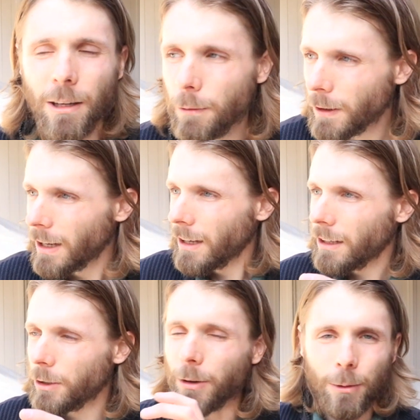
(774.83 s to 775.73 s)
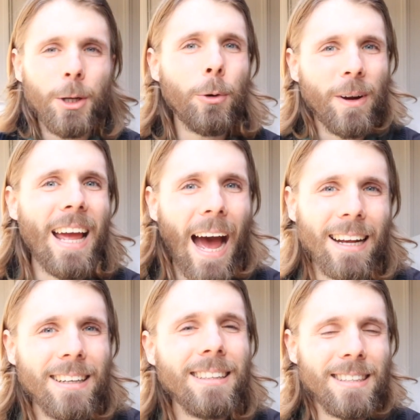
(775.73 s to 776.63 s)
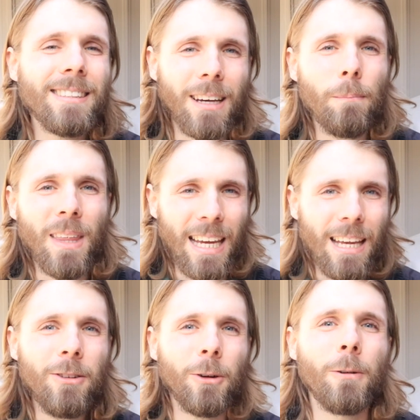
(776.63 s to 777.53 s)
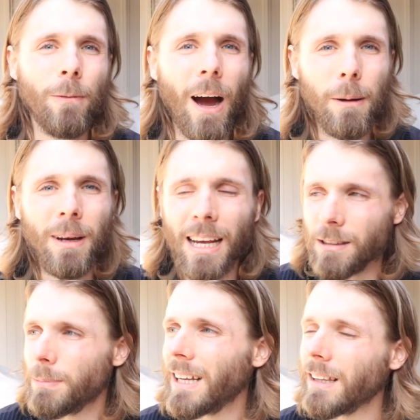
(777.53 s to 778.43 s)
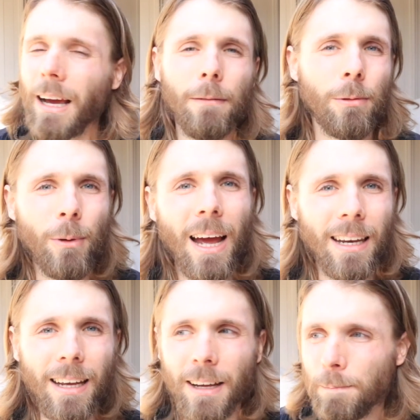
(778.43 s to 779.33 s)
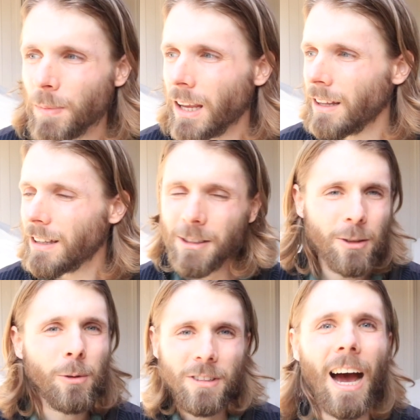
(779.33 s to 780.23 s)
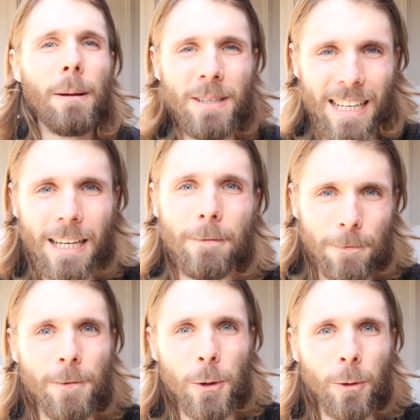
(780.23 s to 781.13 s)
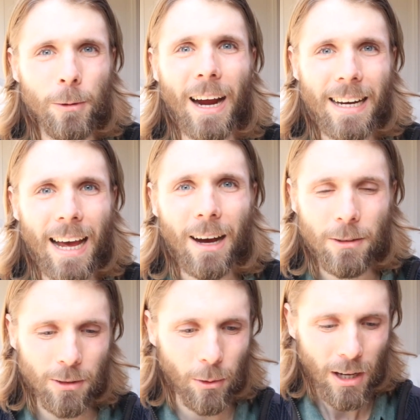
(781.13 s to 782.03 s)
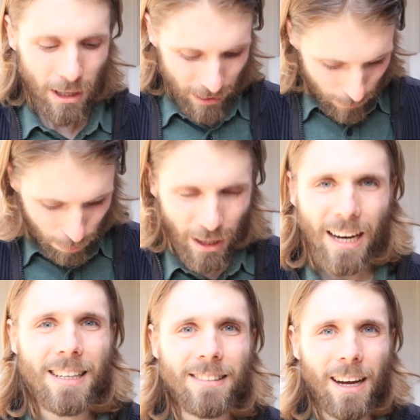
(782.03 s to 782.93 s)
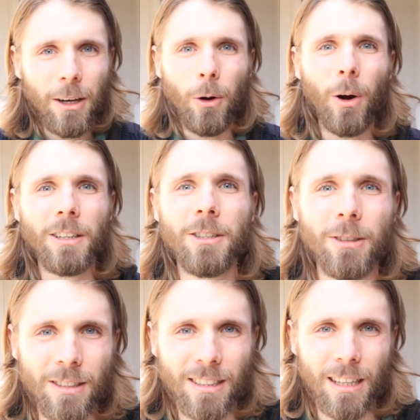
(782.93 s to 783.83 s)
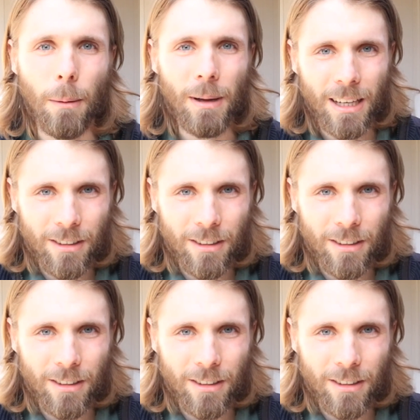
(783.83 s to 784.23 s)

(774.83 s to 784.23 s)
You've, you're, you're reacting to something in your environment as being life threatening there's no time to eat food right now, so the blood is not going to your stomach.